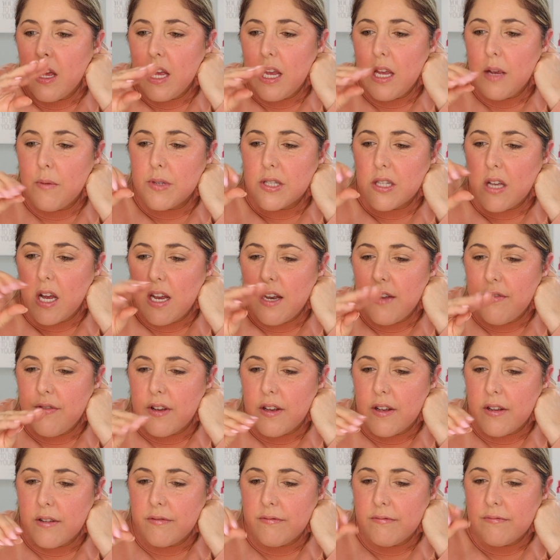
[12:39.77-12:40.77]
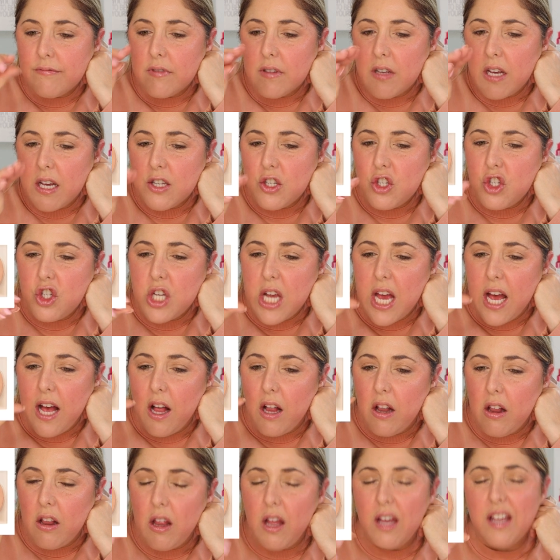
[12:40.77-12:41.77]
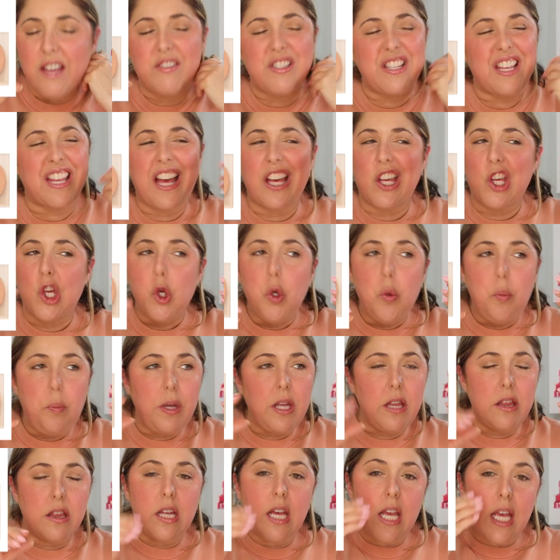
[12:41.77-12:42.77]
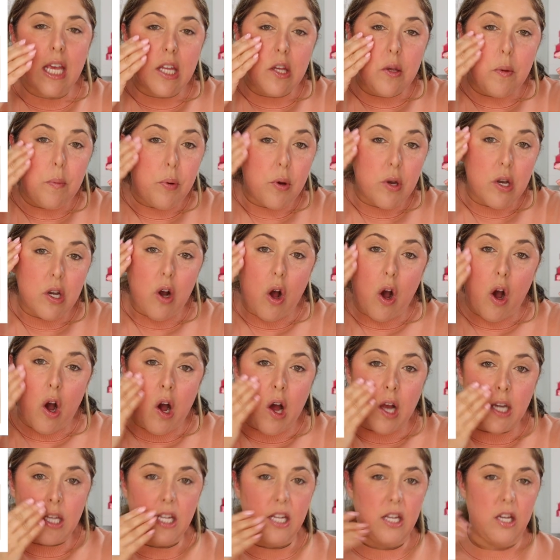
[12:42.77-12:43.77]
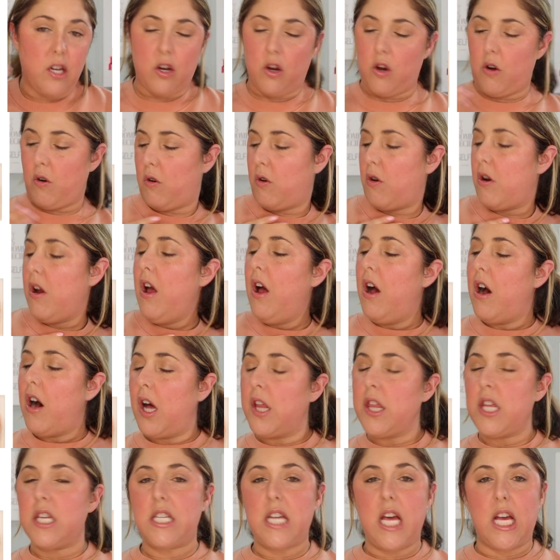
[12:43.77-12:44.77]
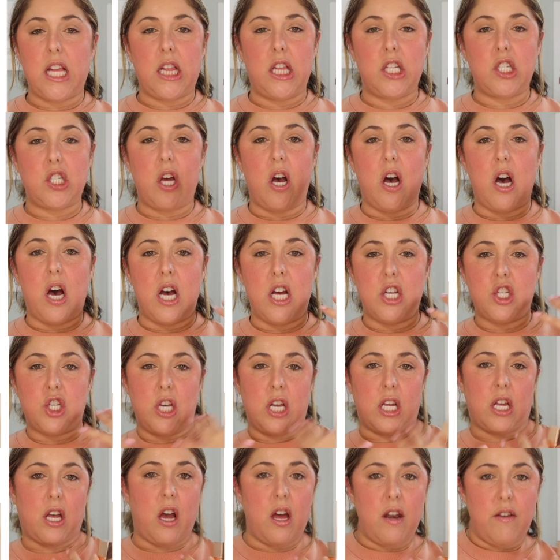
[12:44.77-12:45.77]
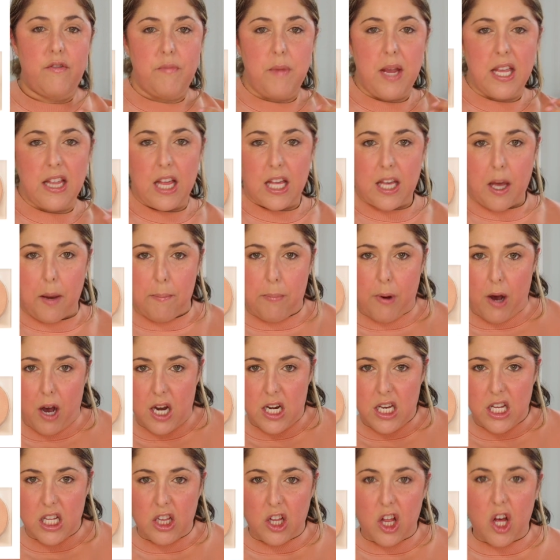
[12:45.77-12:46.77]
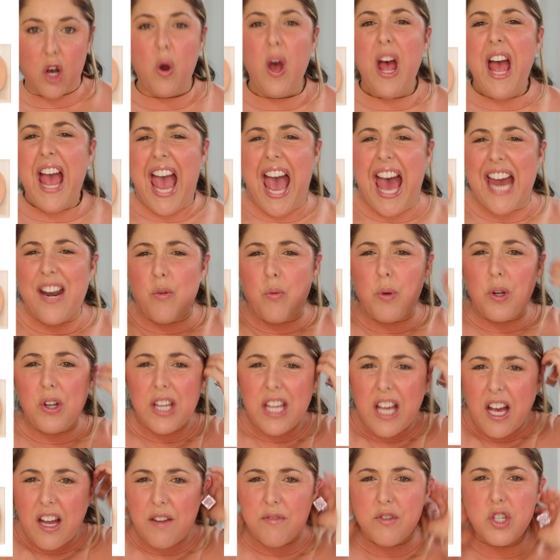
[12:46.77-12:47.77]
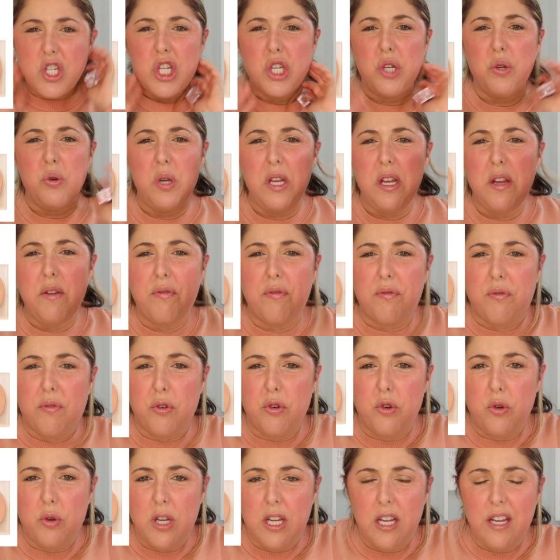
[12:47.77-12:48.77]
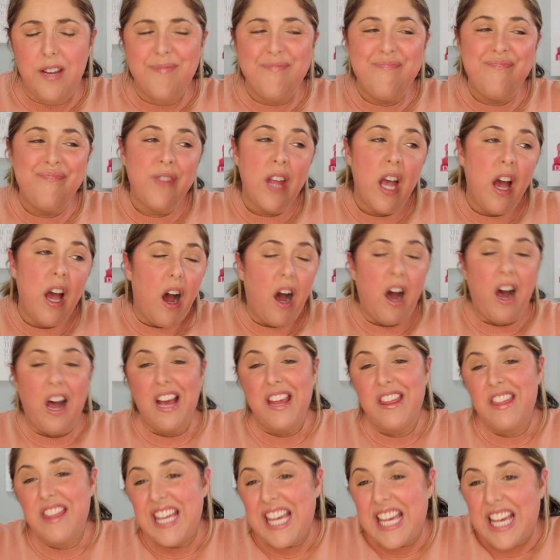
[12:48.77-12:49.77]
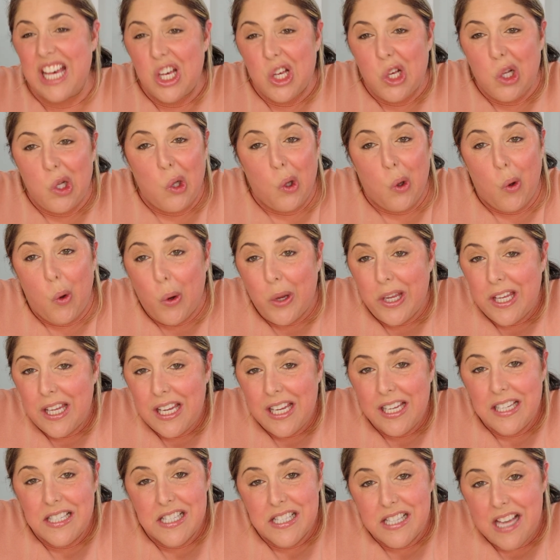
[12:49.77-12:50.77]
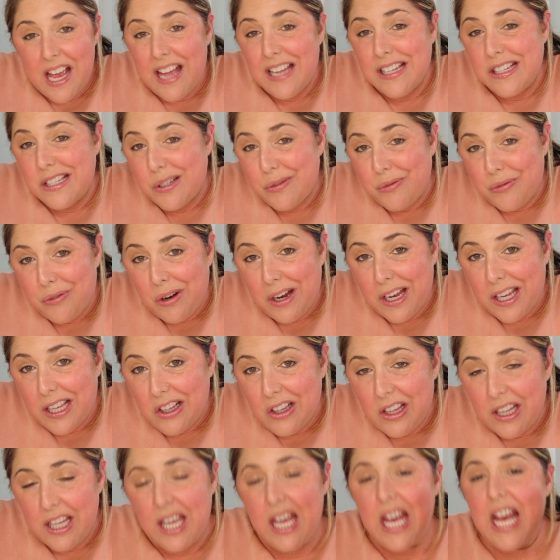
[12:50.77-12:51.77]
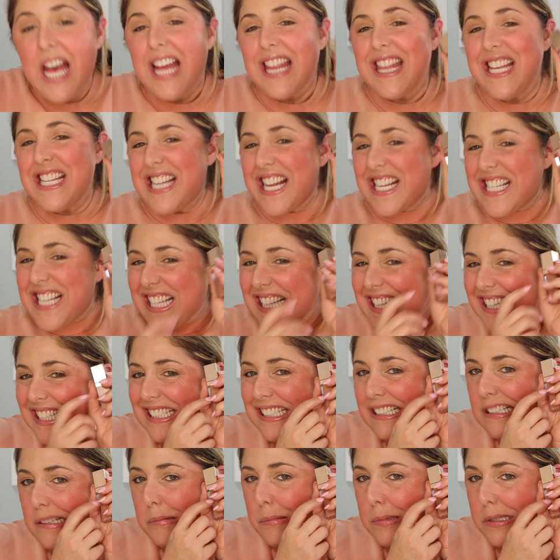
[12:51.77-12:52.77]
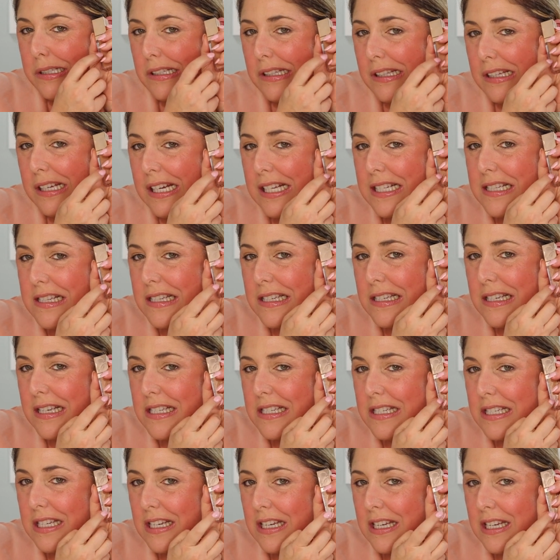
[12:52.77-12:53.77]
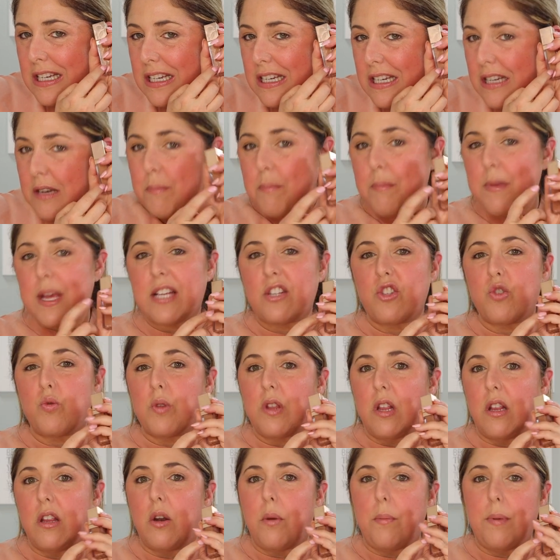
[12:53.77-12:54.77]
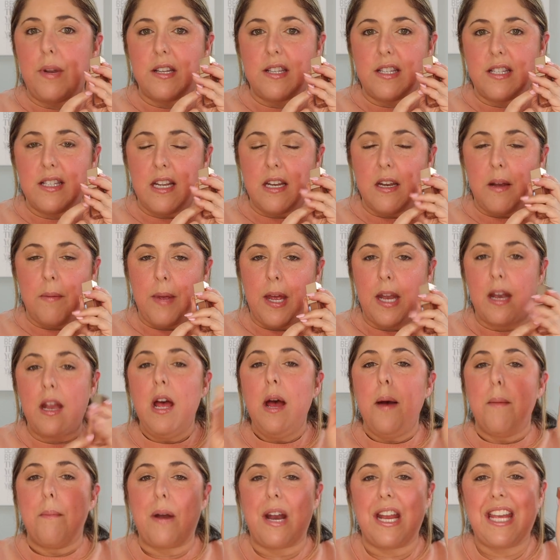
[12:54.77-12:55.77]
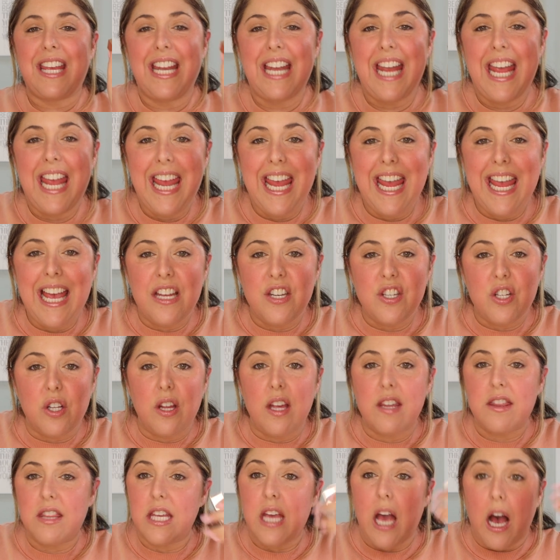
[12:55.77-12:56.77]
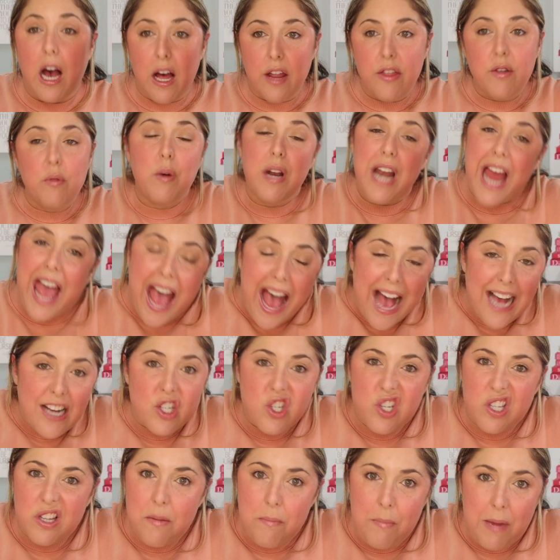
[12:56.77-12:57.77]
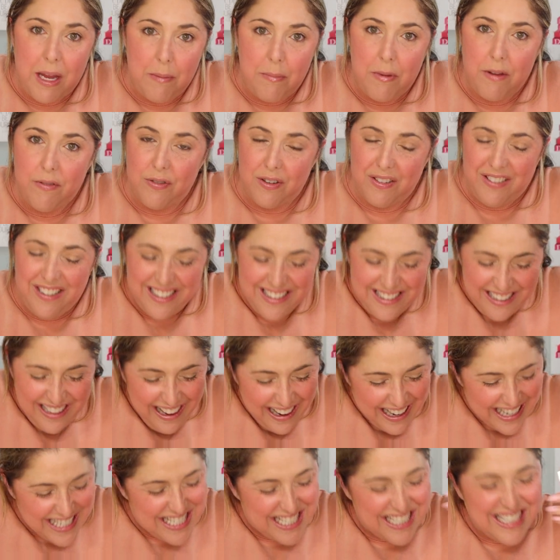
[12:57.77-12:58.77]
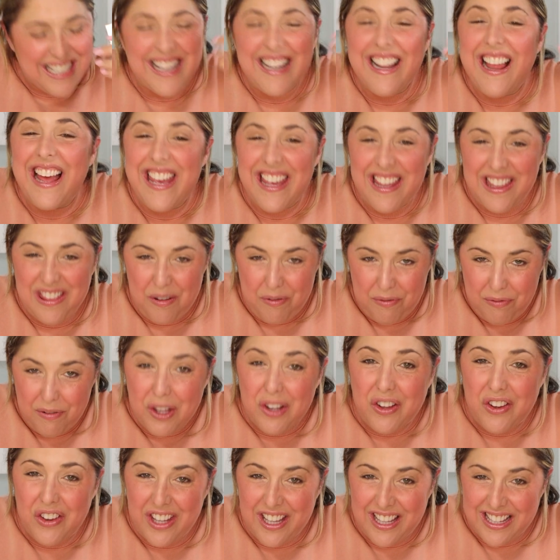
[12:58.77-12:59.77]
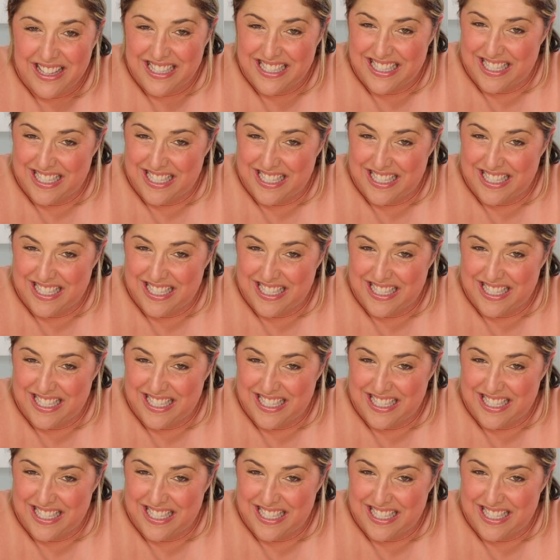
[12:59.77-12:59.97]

it was kind of a gel, it was like a goopy thing, and you put it on here on the décolletage and it kind of made like a body glow. It had a really kind of tutti fruity, I think, cloying scent, frankly. This has a little bit of that scent in it mixed with a little bit of cinnamon, but I can handle it. The other one actually made me, didn't like the feeling and